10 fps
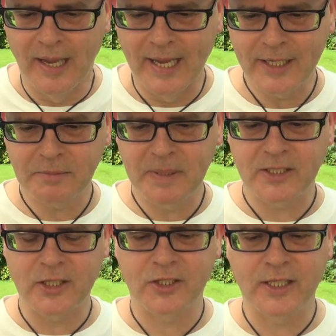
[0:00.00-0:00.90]
Is
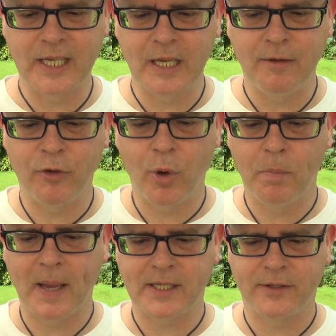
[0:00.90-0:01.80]
Mr. Steve your
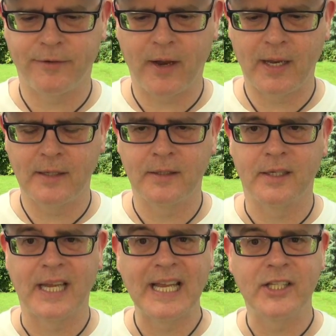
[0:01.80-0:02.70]
best
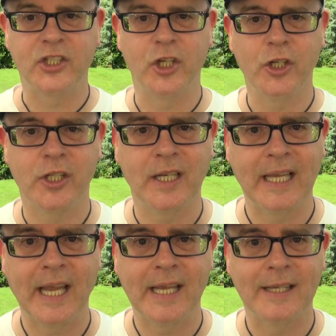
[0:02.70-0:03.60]
friend? He
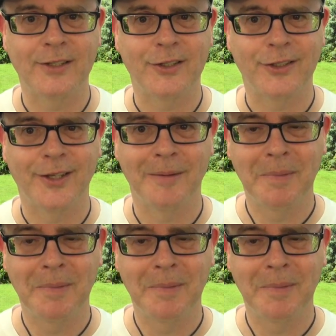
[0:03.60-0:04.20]
certainly is.